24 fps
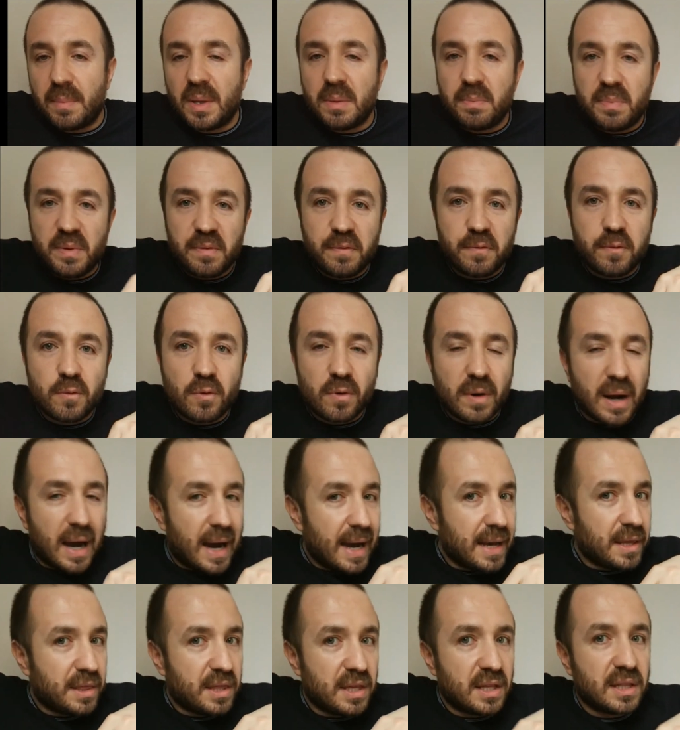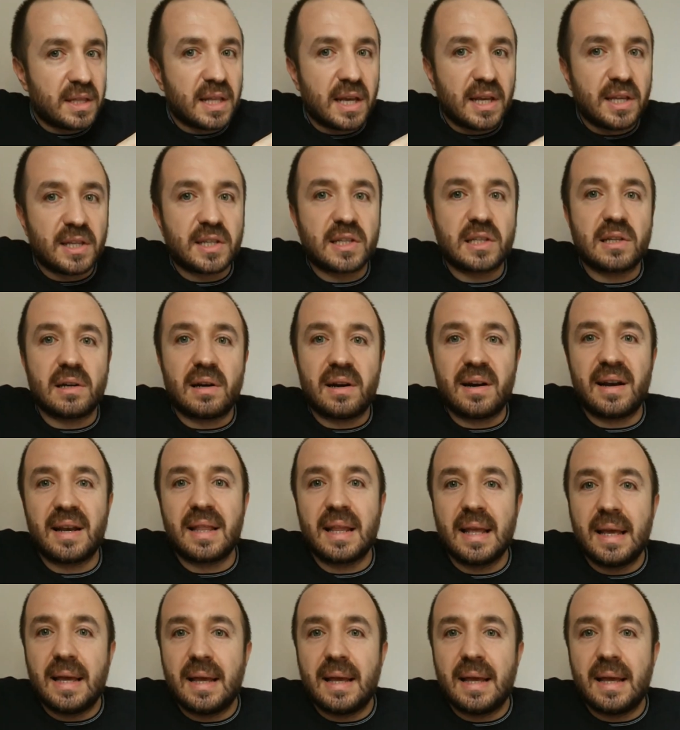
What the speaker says: Before I think they start